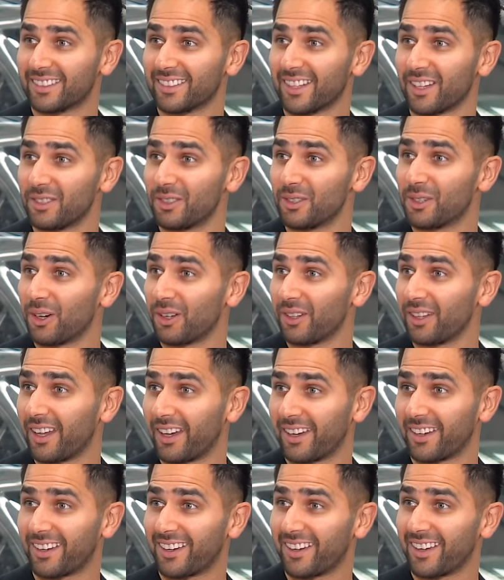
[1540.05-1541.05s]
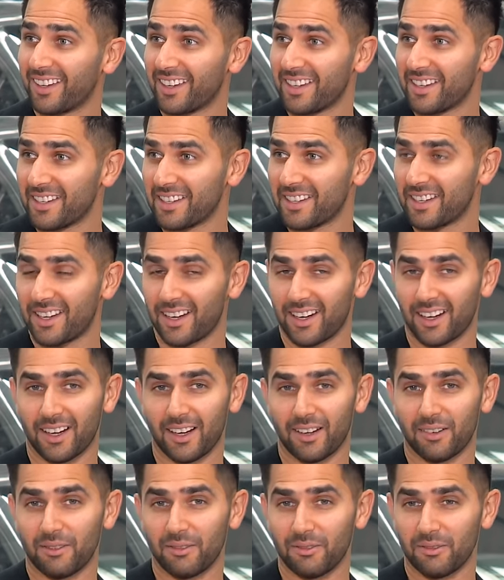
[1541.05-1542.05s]
So you've got like,
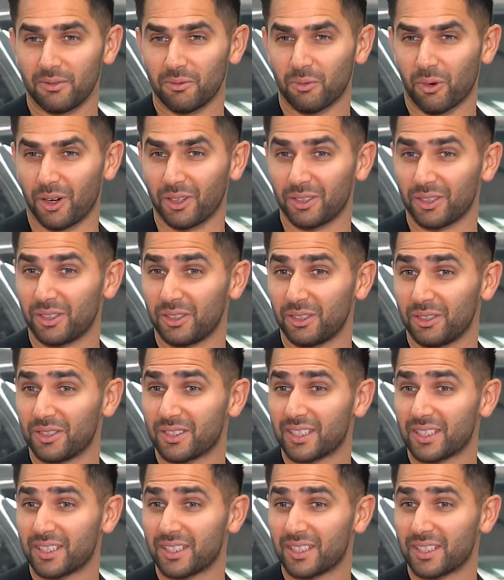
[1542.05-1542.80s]
you